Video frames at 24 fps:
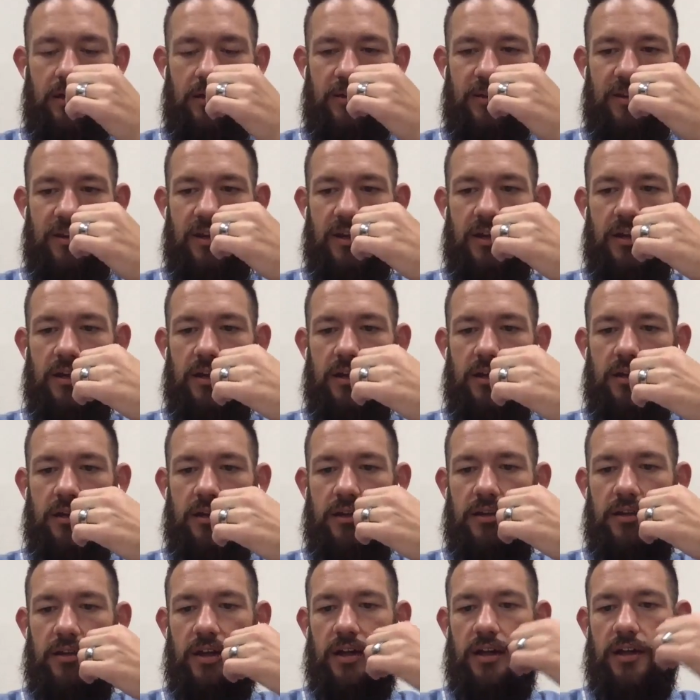
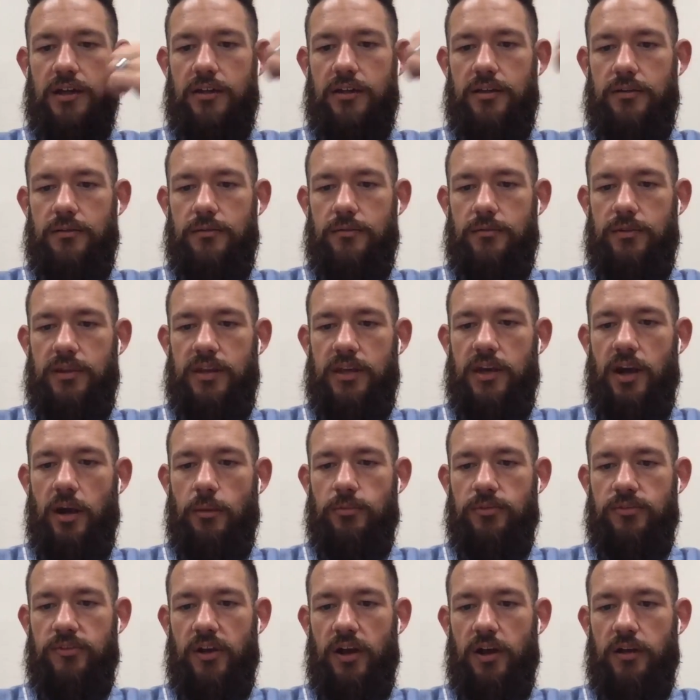the
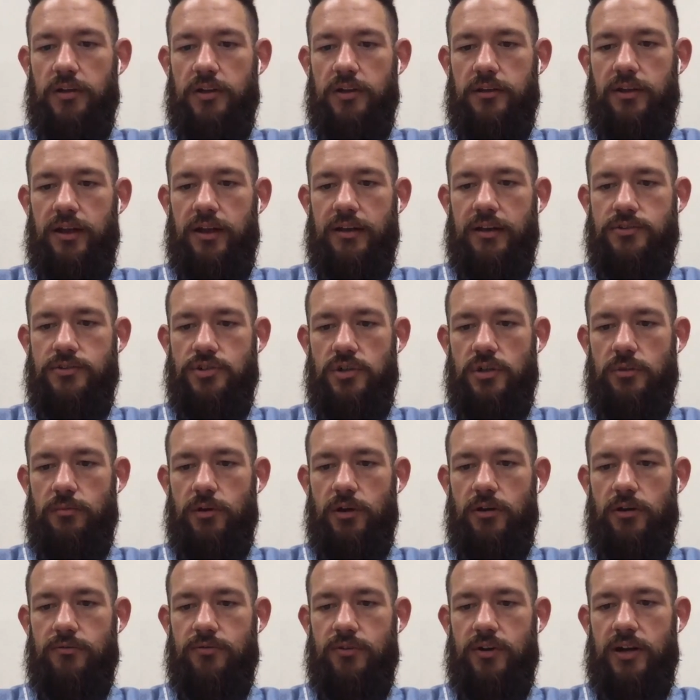e-commerceaholic live stream
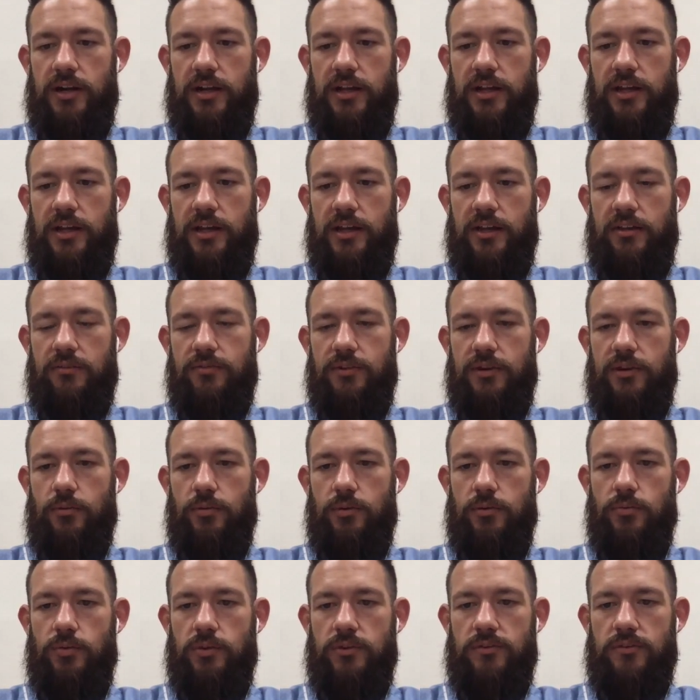on Friday if
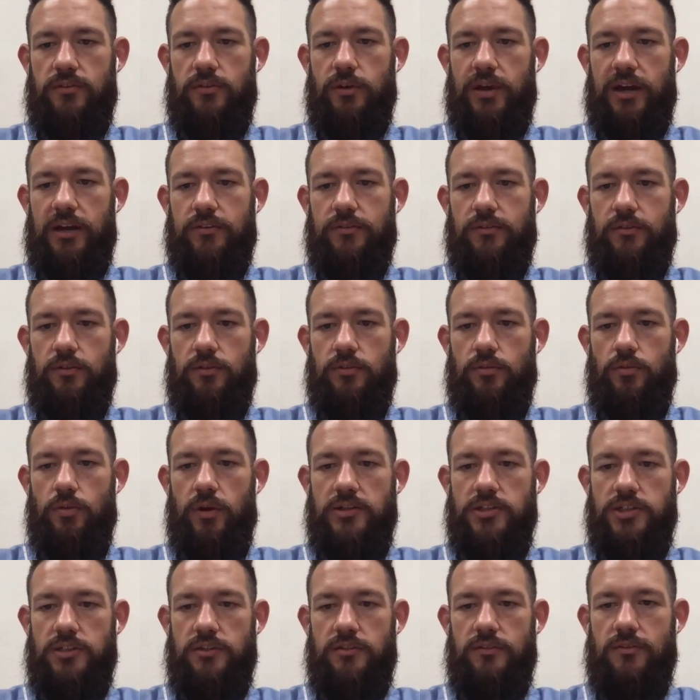anyone wants to ask those
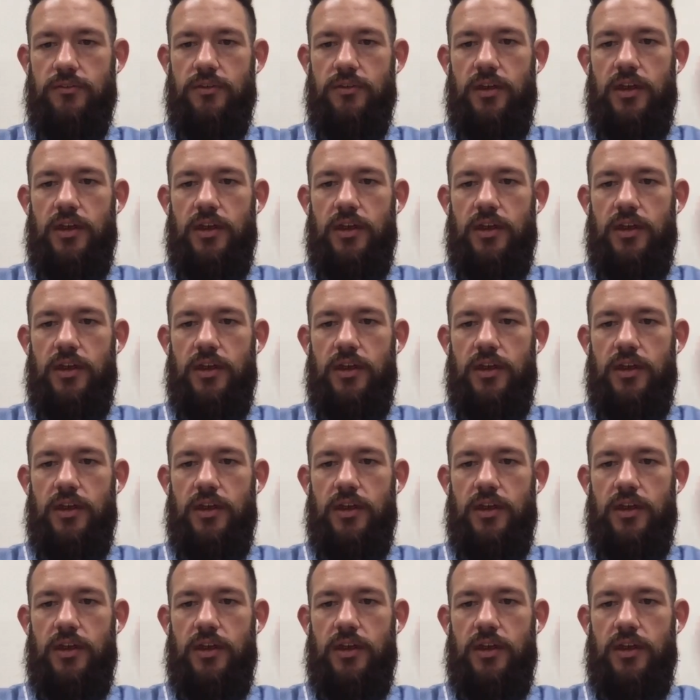questions.